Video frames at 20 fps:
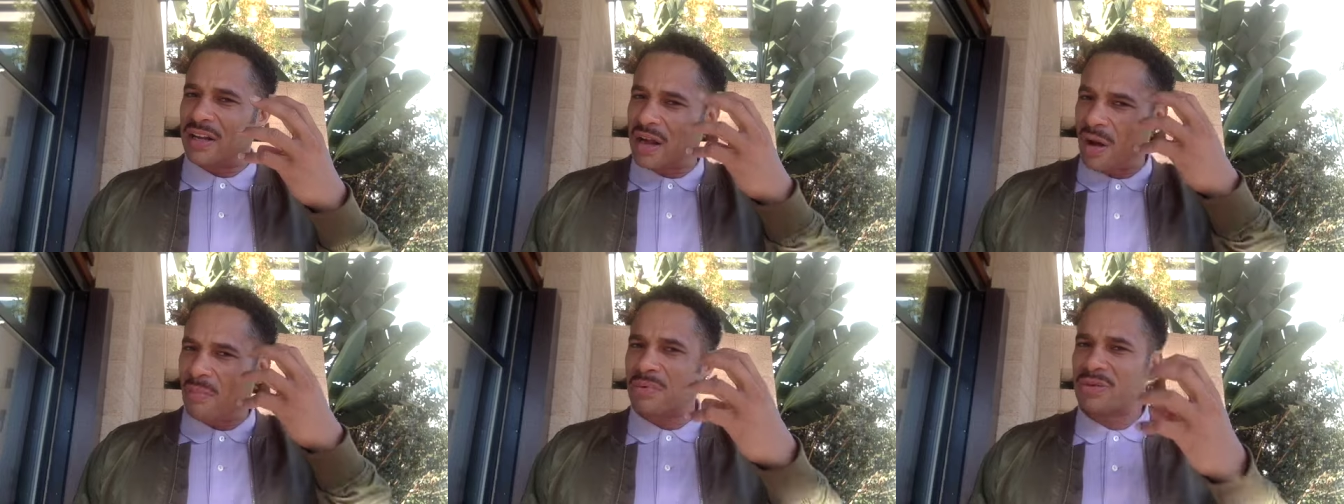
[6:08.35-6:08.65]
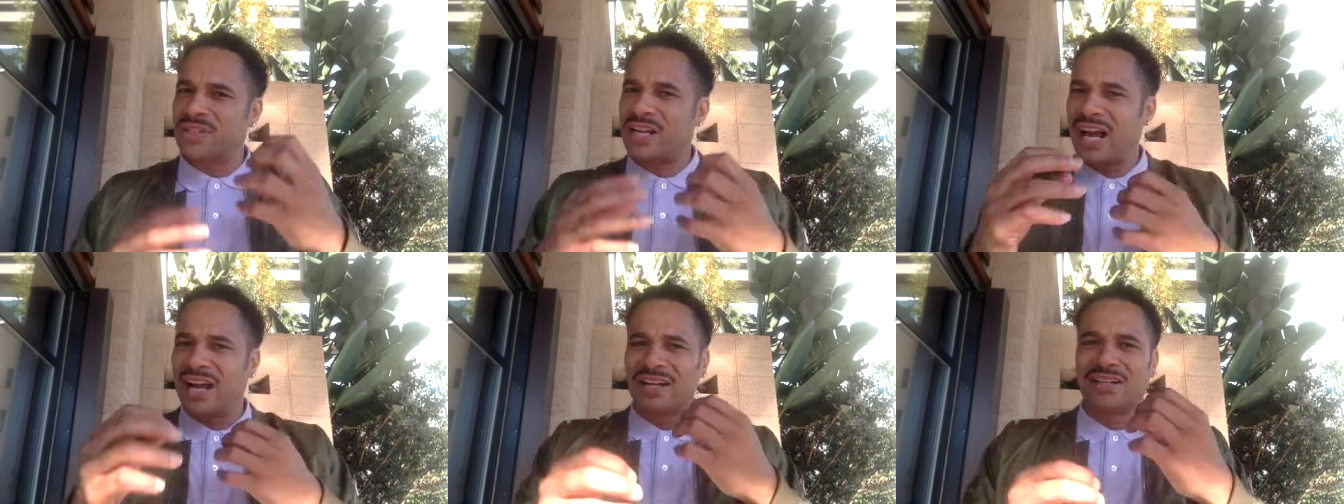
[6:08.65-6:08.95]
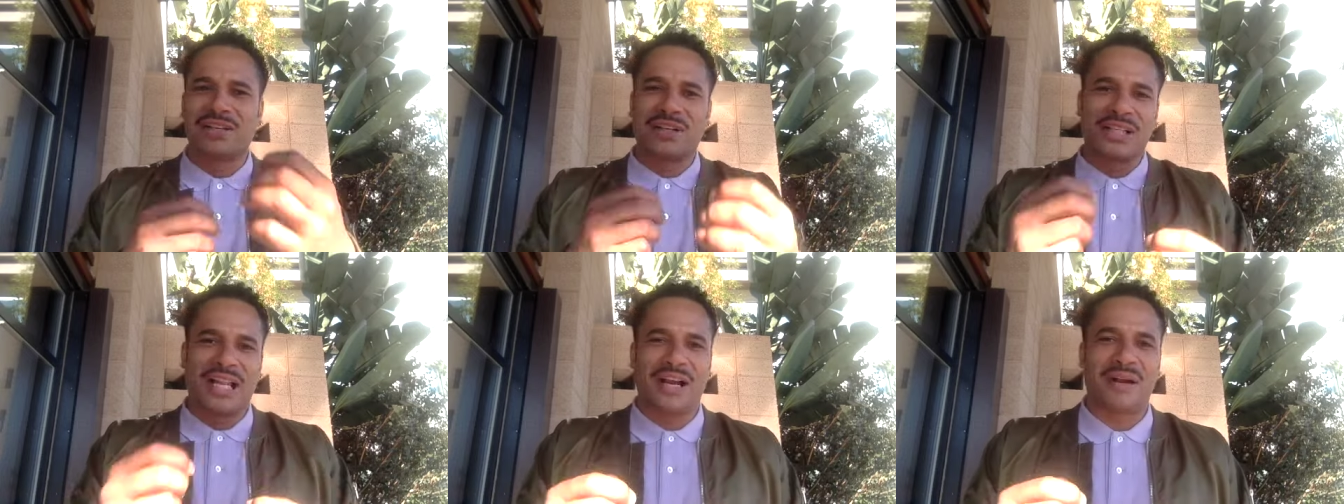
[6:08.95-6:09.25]
almost kind
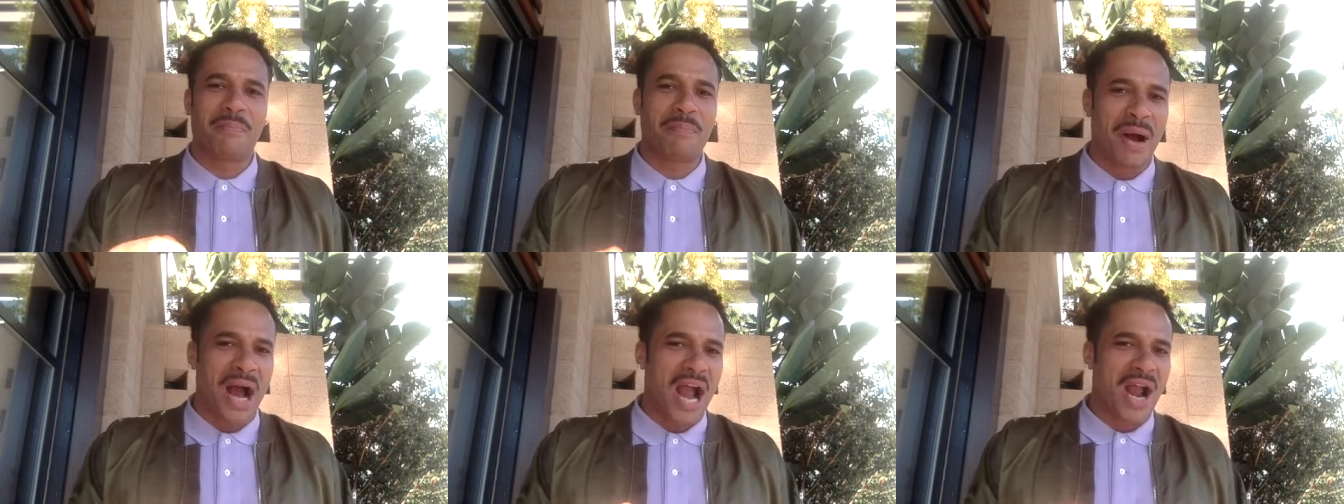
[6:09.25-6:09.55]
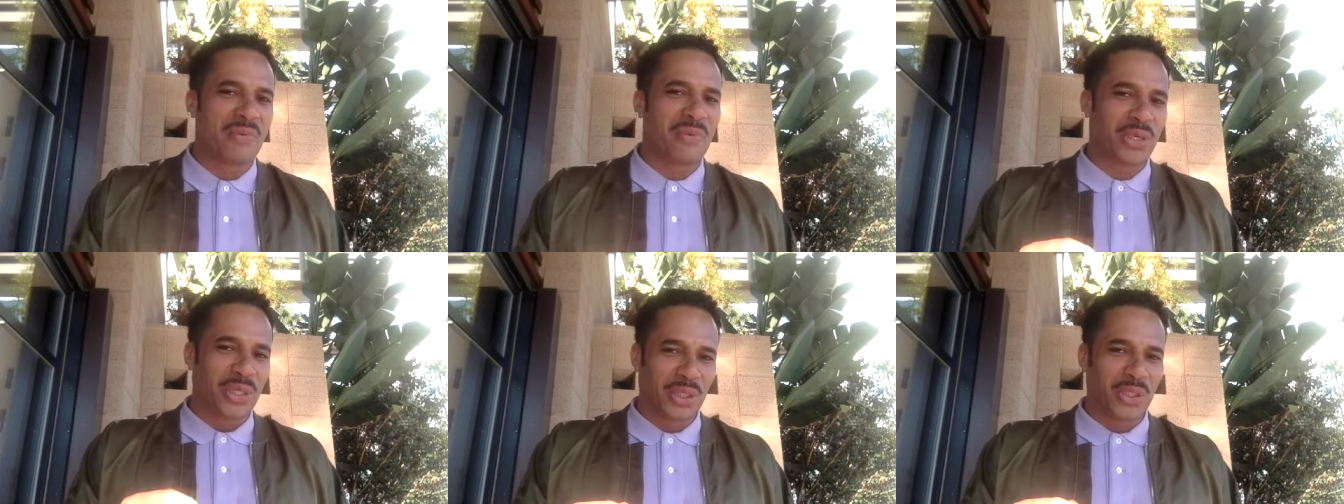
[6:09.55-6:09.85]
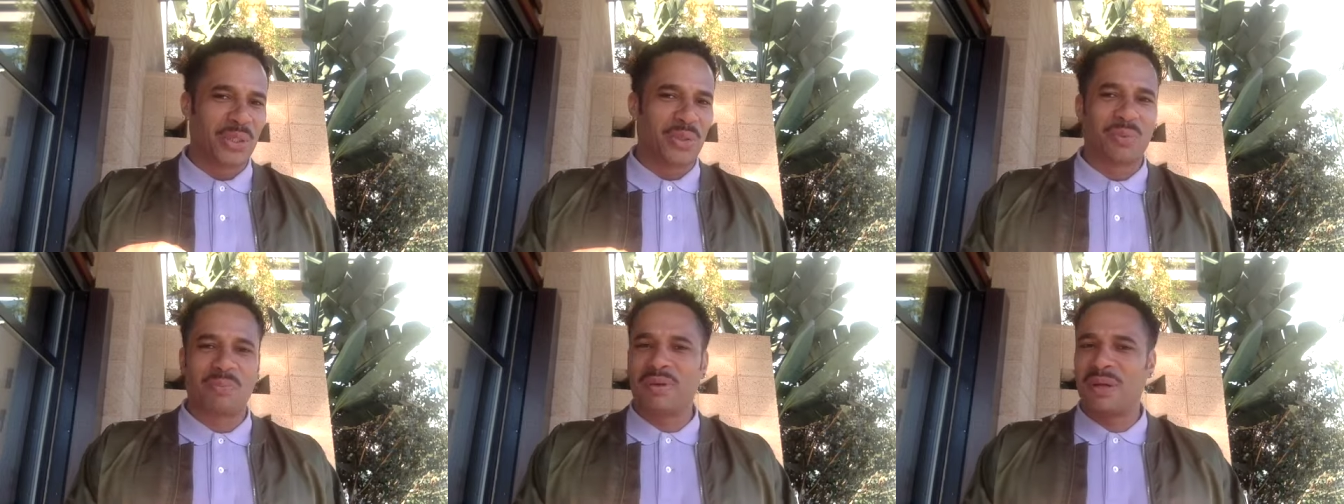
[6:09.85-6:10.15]
of looked like a pirate a
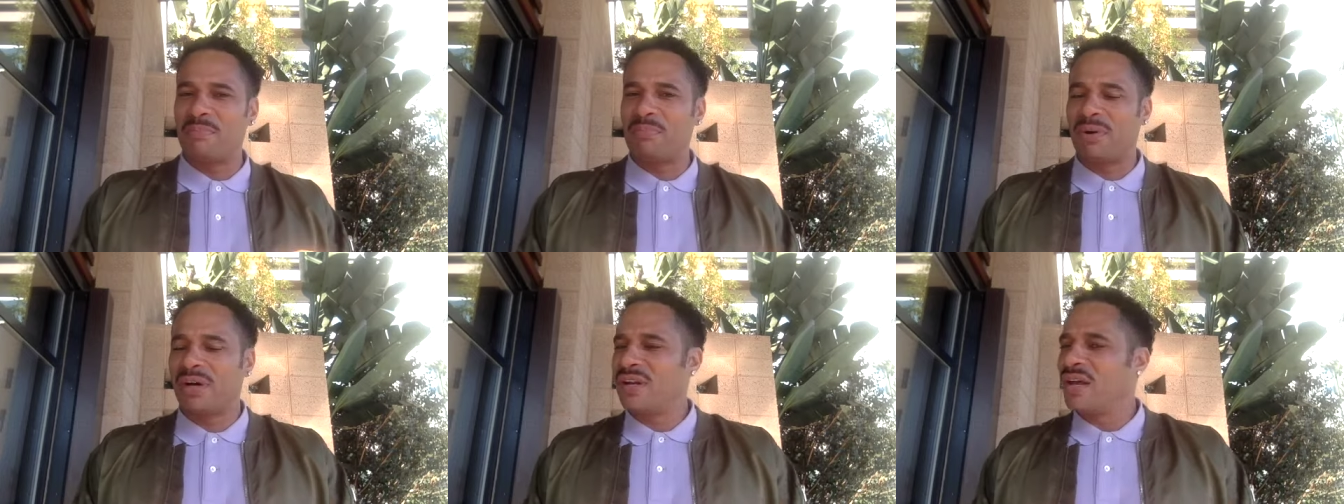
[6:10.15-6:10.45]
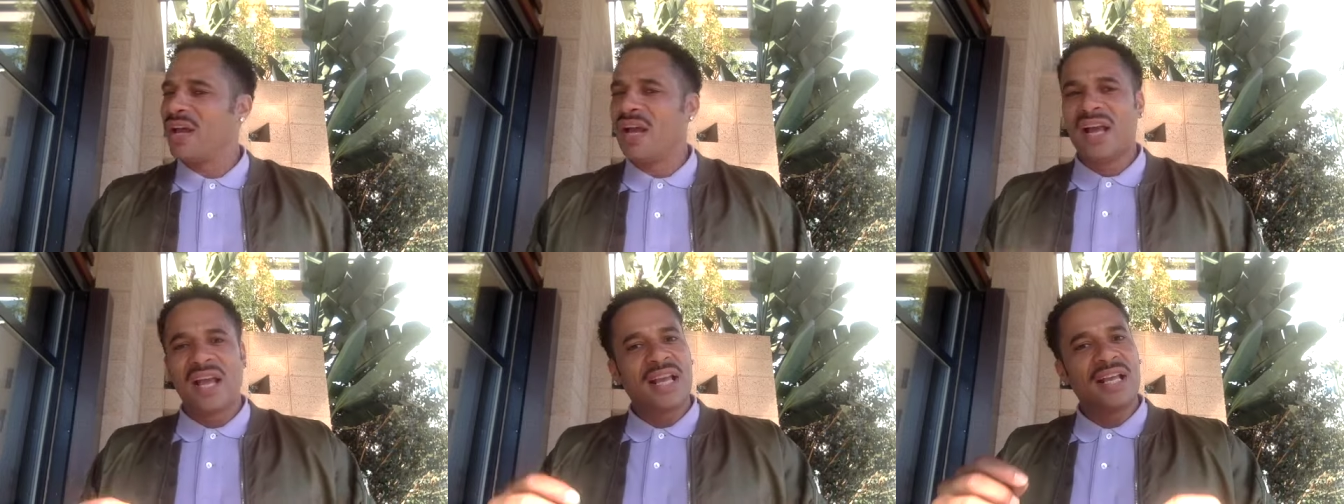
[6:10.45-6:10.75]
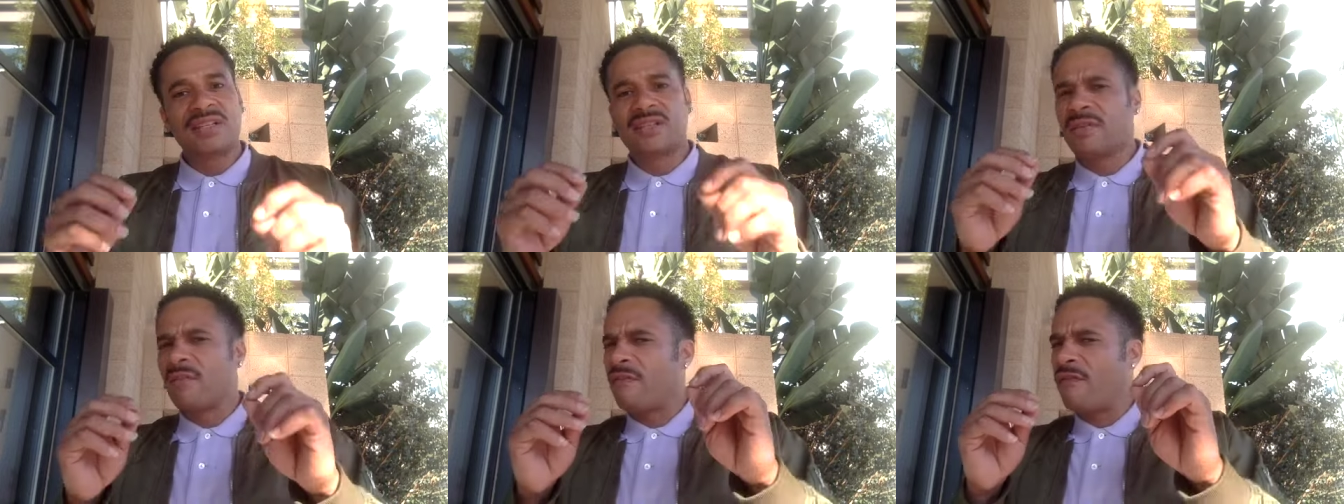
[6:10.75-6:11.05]
little bit, but
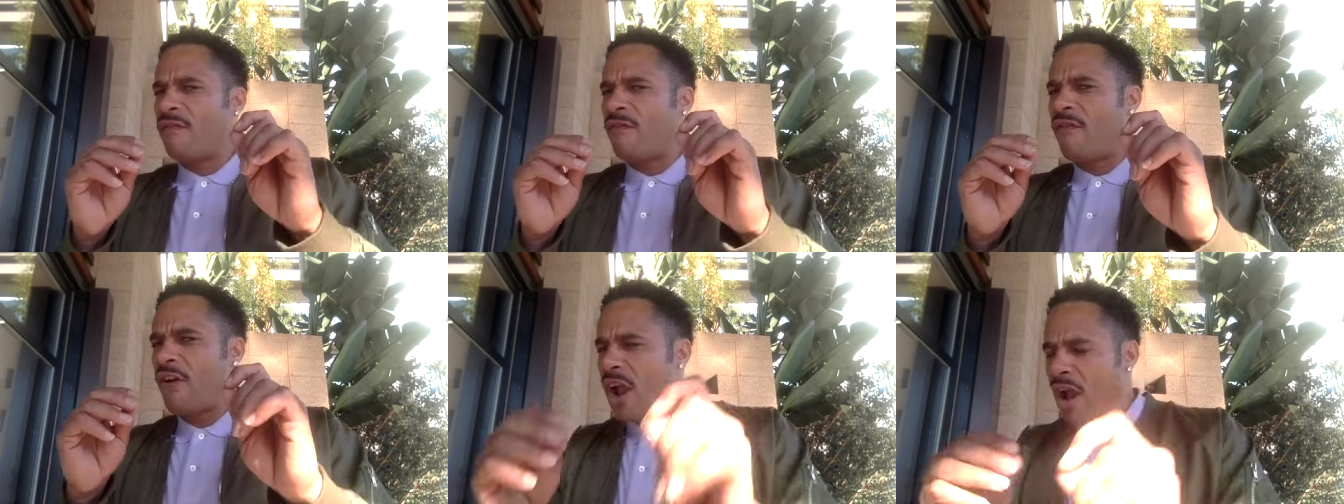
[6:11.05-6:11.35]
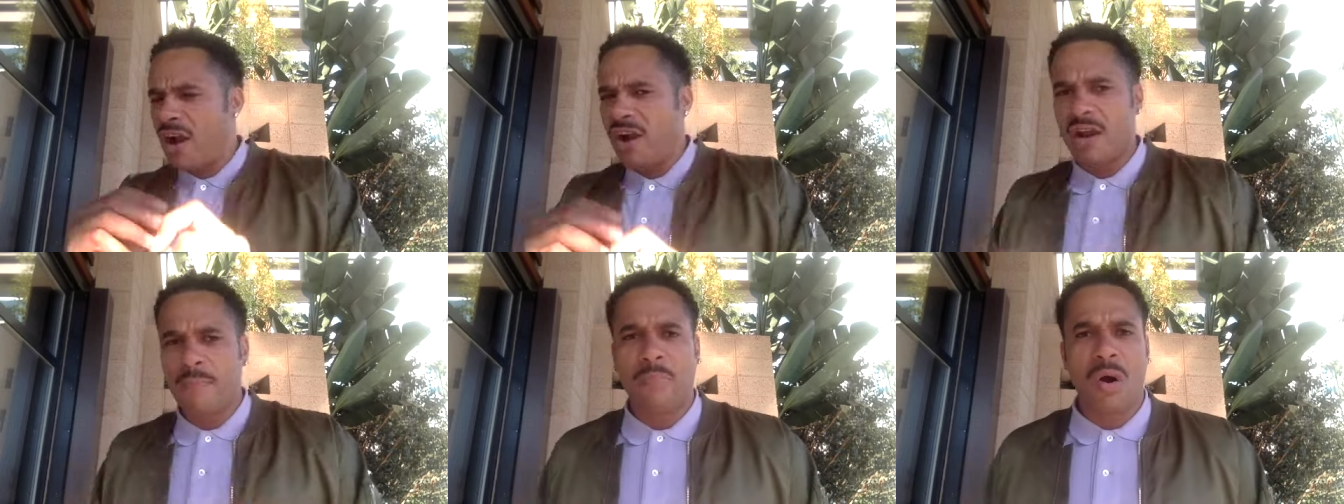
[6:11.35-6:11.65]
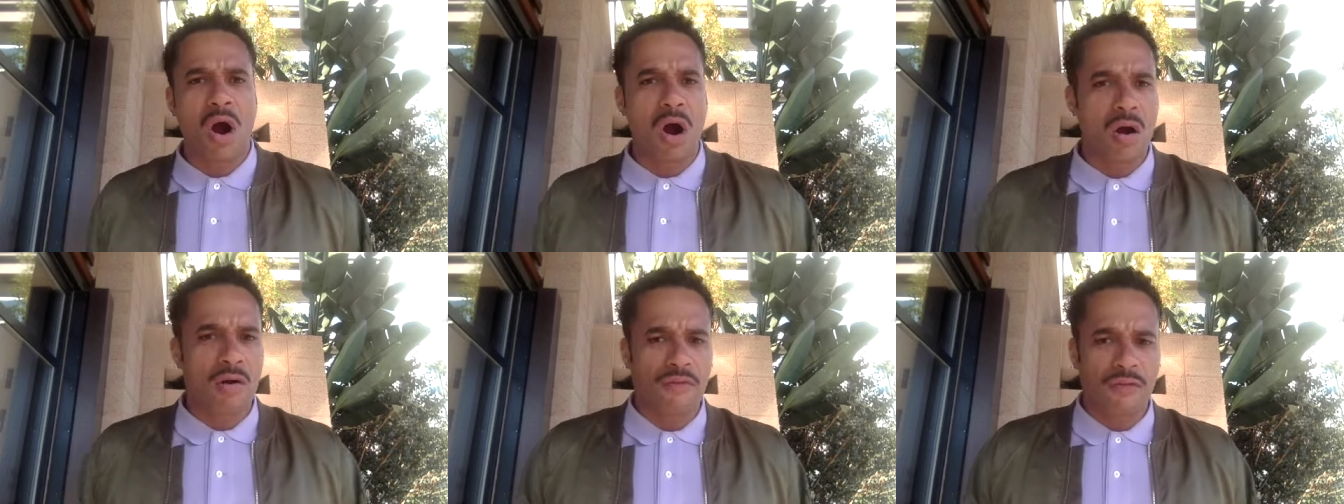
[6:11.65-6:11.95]
he's a very
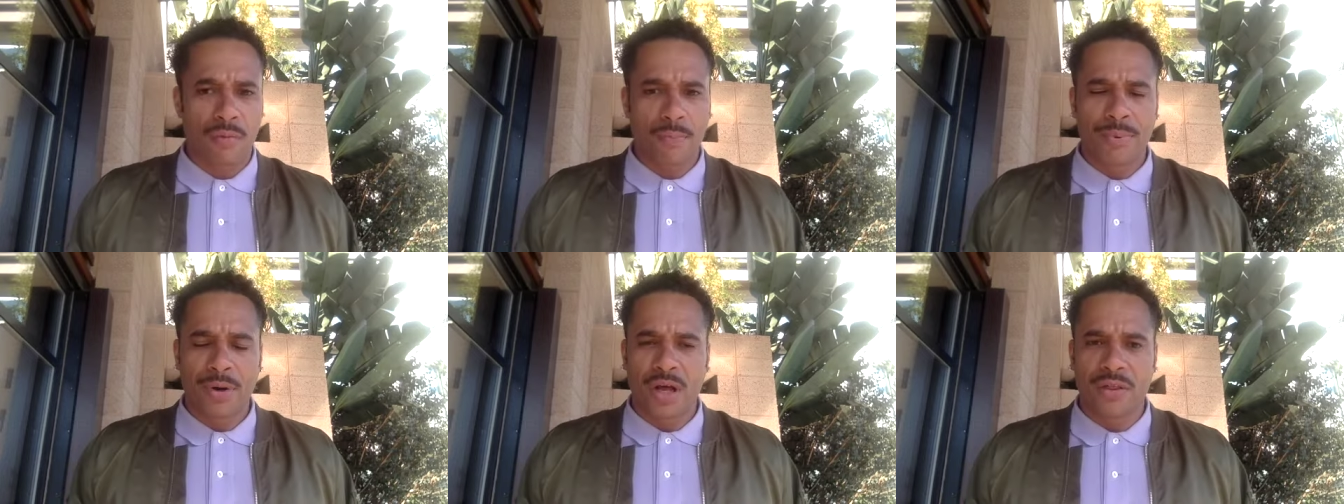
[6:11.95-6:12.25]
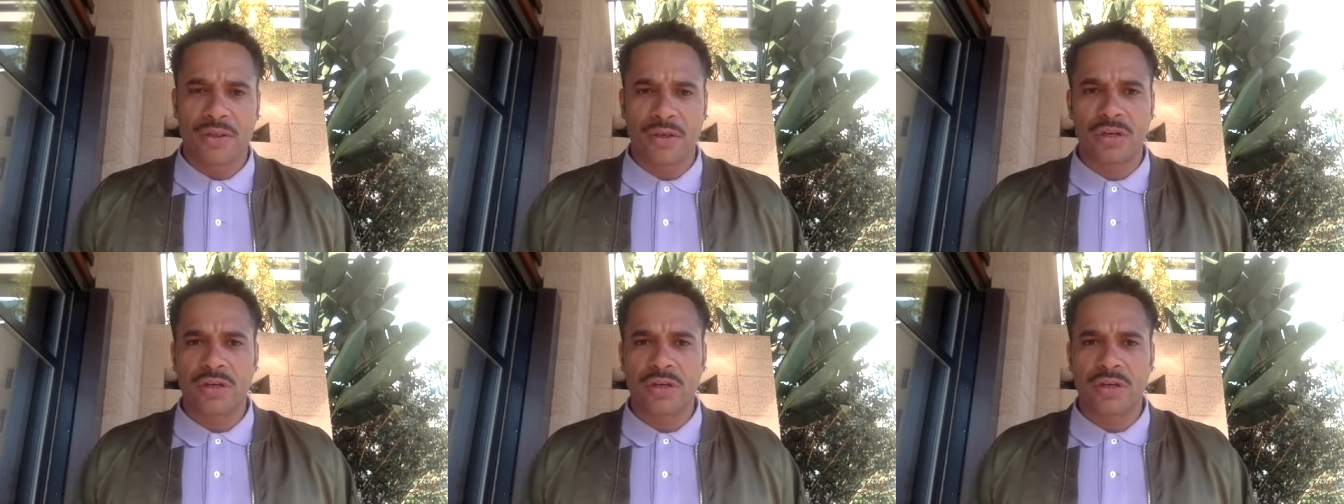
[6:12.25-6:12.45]
powerful brother.